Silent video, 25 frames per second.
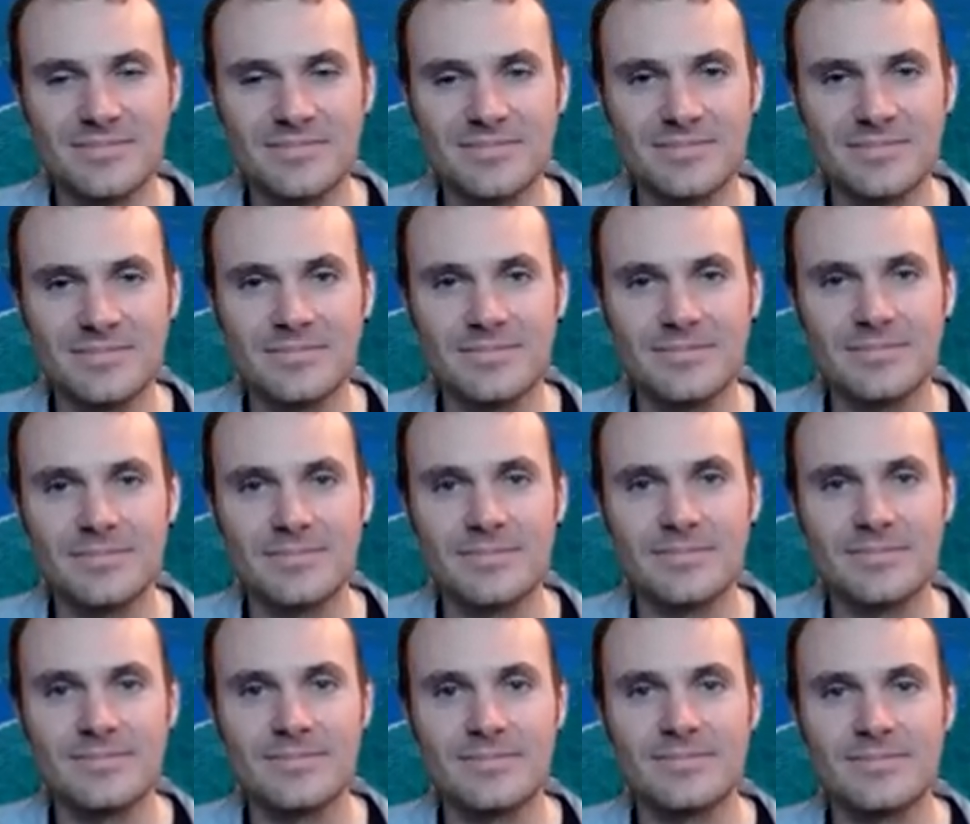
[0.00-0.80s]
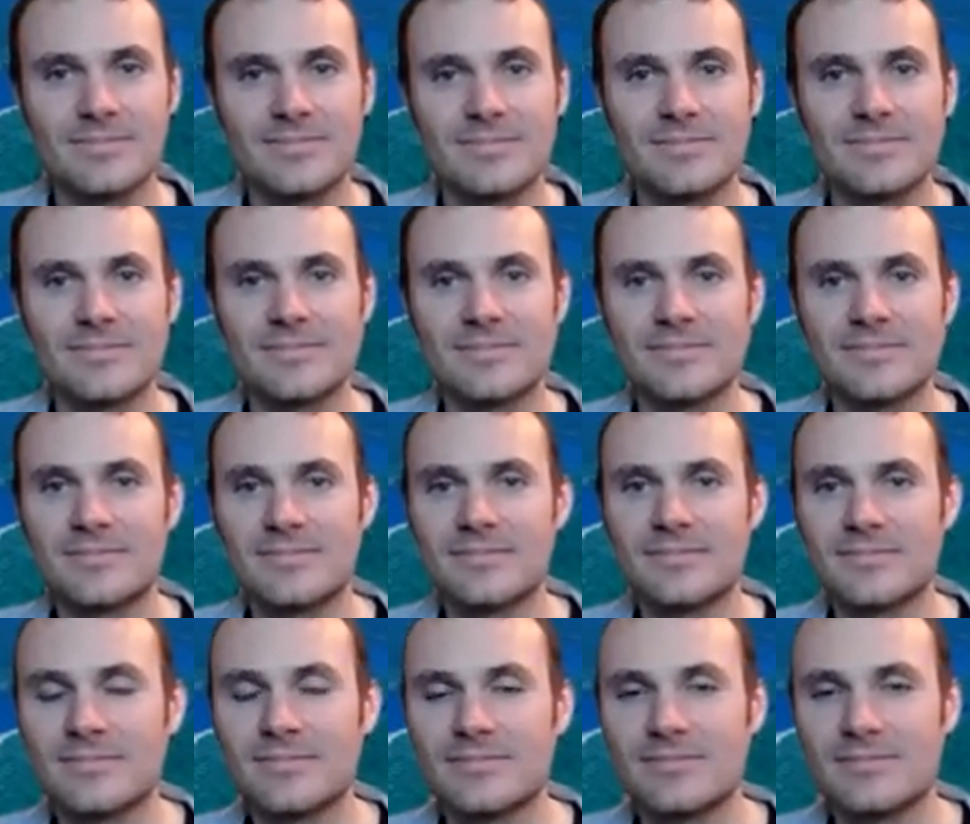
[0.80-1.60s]

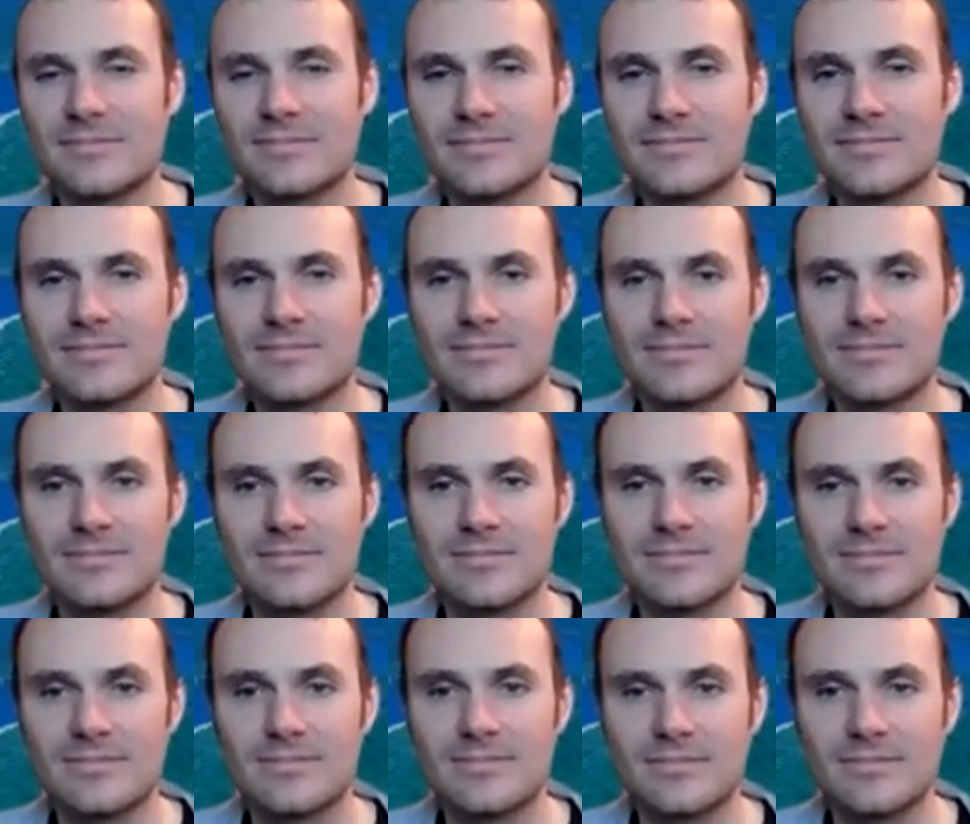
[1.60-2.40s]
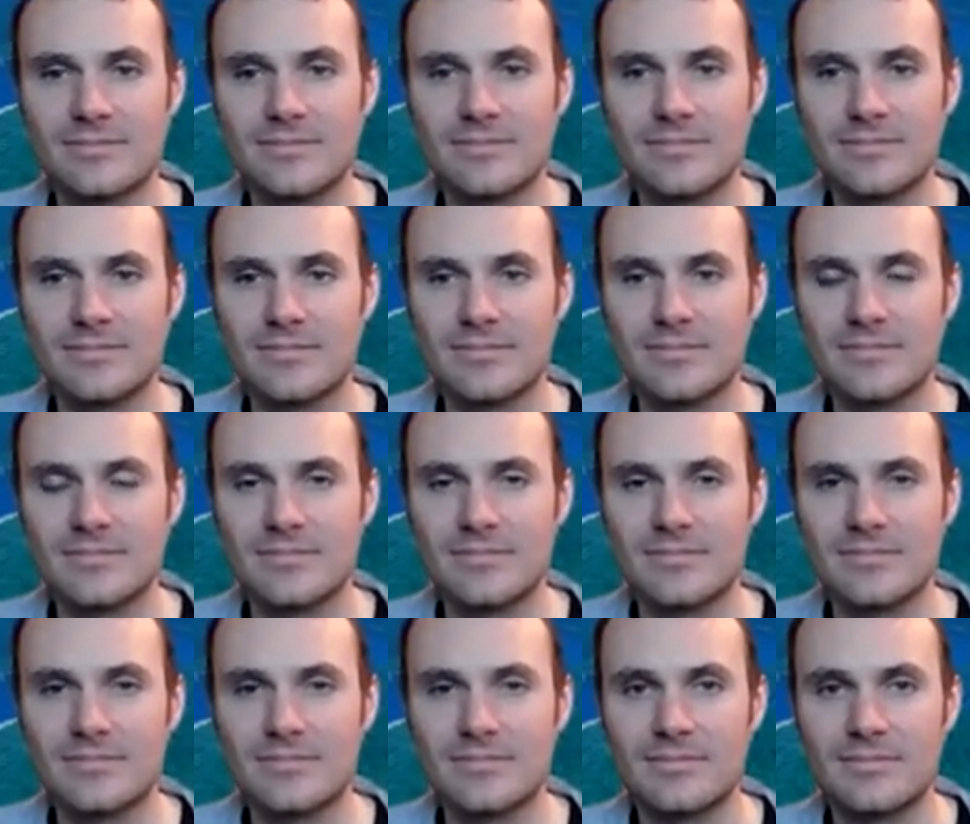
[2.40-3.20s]

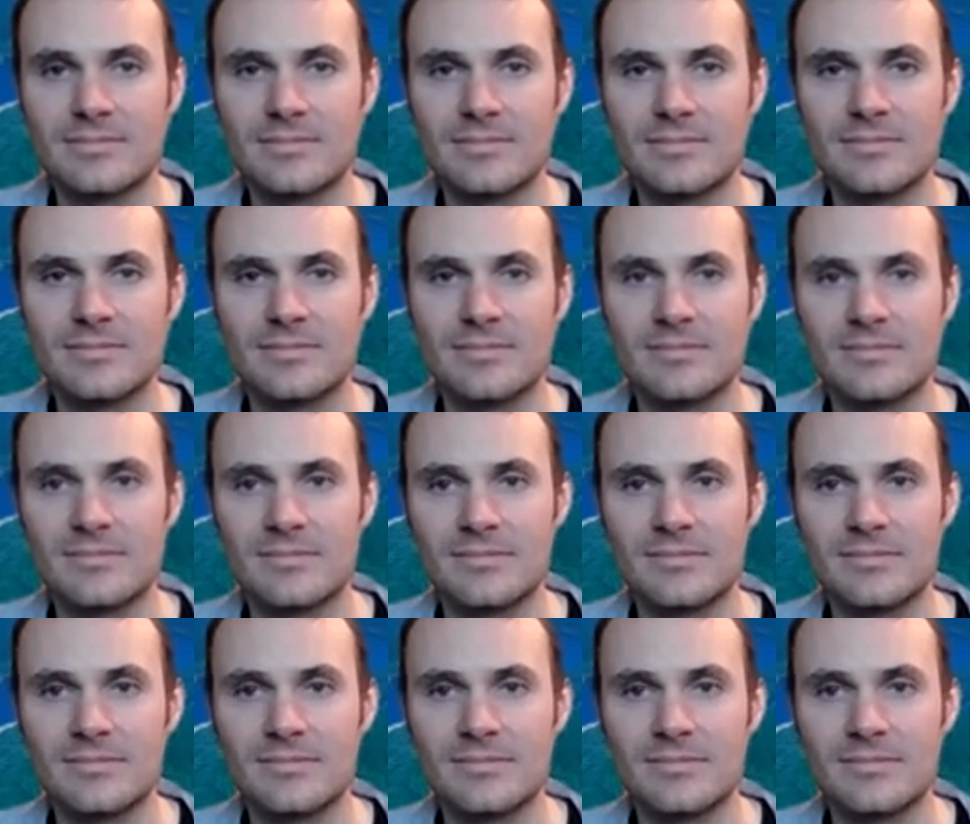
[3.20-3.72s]
The person shown says nothing.